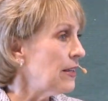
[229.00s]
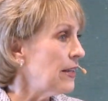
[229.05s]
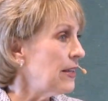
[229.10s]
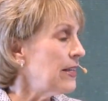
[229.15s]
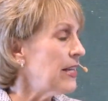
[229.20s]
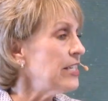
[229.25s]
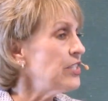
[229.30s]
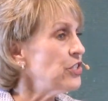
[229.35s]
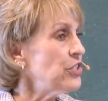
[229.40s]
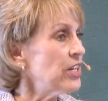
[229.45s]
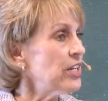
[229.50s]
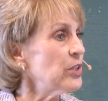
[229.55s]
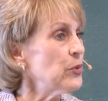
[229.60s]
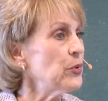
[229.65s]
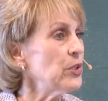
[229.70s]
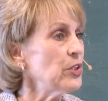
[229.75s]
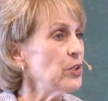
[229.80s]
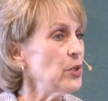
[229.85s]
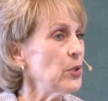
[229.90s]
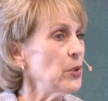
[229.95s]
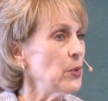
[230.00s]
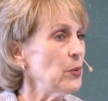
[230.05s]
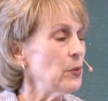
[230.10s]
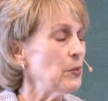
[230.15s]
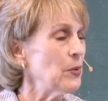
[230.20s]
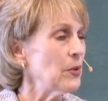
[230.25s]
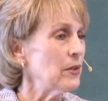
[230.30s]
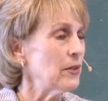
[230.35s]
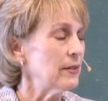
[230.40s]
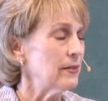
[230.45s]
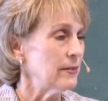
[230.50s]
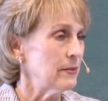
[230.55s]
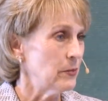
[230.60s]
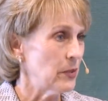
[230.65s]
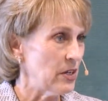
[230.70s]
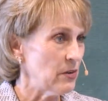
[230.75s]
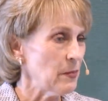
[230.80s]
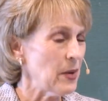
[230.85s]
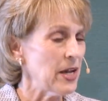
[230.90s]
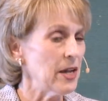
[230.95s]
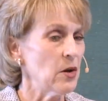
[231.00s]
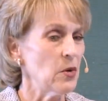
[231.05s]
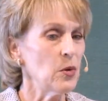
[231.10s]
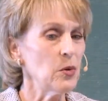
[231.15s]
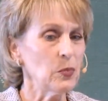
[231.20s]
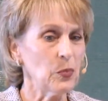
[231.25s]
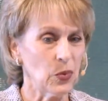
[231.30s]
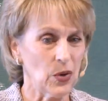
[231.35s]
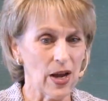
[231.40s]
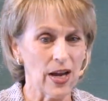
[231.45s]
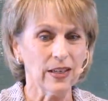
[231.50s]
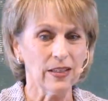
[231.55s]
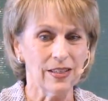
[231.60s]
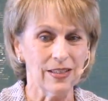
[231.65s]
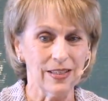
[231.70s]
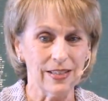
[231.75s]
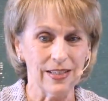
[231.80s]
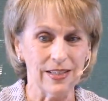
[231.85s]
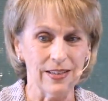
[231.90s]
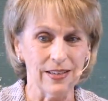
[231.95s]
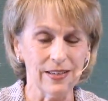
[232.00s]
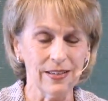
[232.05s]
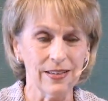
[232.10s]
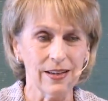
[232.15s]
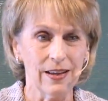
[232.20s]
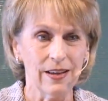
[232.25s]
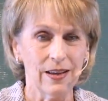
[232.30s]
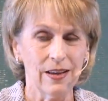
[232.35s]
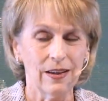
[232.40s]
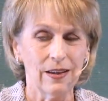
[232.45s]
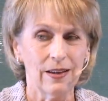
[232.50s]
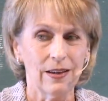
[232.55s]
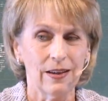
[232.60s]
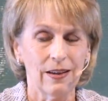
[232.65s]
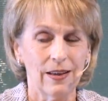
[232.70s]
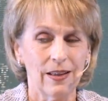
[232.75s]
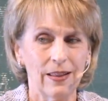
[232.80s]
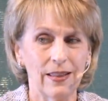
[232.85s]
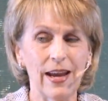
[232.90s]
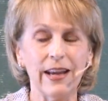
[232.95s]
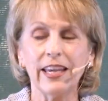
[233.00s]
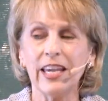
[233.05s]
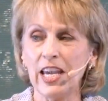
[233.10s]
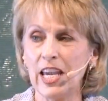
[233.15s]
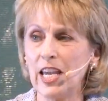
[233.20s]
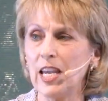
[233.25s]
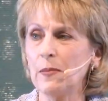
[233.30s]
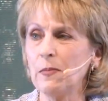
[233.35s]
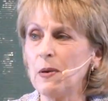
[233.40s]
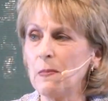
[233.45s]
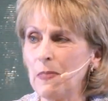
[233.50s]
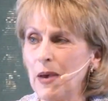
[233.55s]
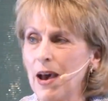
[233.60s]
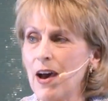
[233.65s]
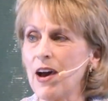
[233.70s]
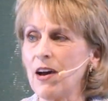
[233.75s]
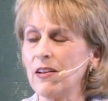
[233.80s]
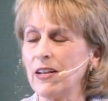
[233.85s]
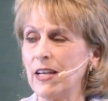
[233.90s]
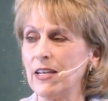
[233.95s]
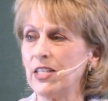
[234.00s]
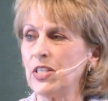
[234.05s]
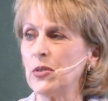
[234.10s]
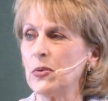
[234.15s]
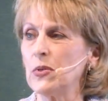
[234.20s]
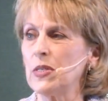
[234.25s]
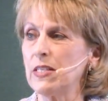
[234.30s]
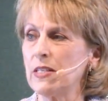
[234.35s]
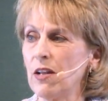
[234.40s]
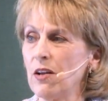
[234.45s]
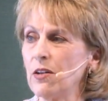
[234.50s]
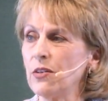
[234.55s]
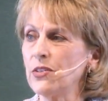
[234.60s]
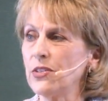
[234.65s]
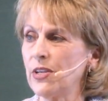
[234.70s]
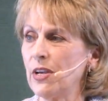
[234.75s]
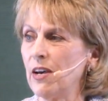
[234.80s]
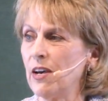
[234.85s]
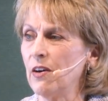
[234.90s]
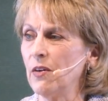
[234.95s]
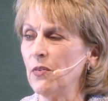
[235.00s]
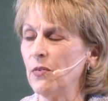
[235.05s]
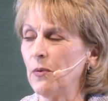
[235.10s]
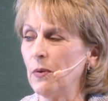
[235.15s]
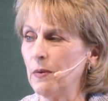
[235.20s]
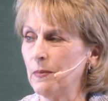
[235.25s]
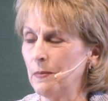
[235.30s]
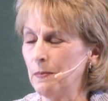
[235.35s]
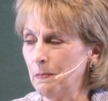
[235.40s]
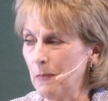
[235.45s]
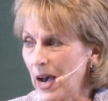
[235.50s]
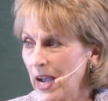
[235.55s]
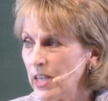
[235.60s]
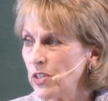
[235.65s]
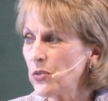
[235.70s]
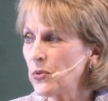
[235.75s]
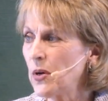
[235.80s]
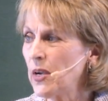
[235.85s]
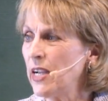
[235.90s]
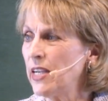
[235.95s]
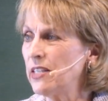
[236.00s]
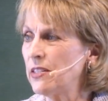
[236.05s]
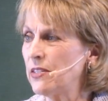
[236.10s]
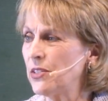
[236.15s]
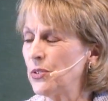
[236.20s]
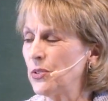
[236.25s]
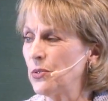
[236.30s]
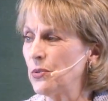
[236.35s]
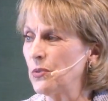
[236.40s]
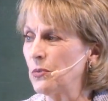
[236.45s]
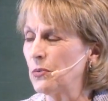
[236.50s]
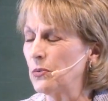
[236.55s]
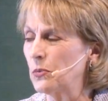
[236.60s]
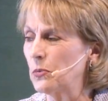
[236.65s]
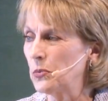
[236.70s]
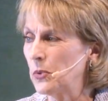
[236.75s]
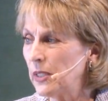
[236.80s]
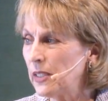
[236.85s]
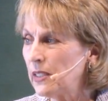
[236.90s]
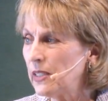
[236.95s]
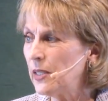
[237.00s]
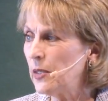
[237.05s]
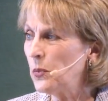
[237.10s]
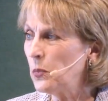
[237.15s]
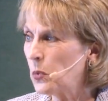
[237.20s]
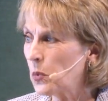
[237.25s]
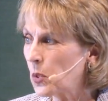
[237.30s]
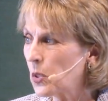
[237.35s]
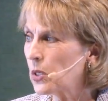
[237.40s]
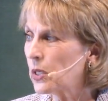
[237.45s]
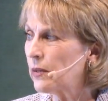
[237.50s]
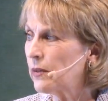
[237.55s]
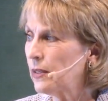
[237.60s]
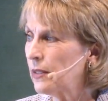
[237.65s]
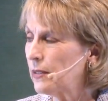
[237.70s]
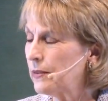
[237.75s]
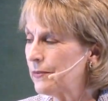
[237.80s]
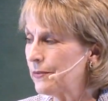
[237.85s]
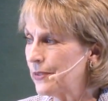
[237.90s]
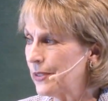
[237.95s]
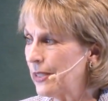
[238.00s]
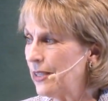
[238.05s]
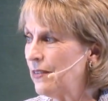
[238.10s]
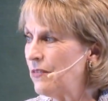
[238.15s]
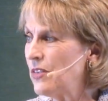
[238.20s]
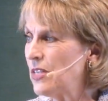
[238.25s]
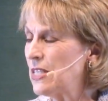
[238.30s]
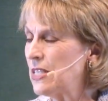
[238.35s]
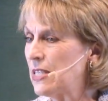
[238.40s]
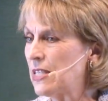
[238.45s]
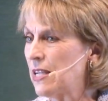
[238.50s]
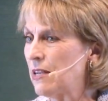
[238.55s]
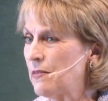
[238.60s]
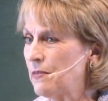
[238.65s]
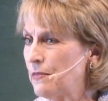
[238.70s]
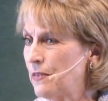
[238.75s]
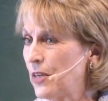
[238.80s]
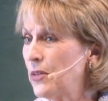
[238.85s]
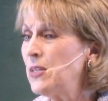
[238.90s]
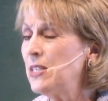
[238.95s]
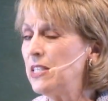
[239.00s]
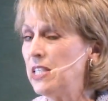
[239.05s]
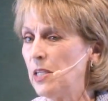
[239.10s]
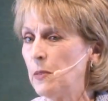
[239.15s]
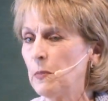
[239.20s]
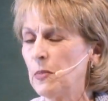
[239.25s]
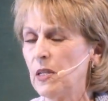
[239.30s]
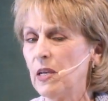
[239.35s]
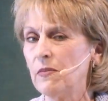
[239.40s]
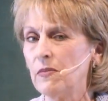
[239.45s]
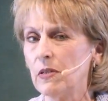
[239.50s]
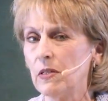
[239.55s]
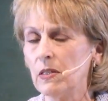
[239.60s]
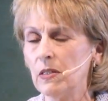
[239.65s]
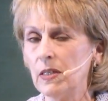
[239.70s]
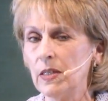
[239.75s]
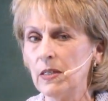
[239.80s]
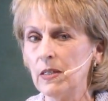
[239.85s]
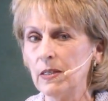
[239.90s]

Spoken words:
And I shared with you one of my own practices that came about as a result of my trying to really work forgiveness at a very deep level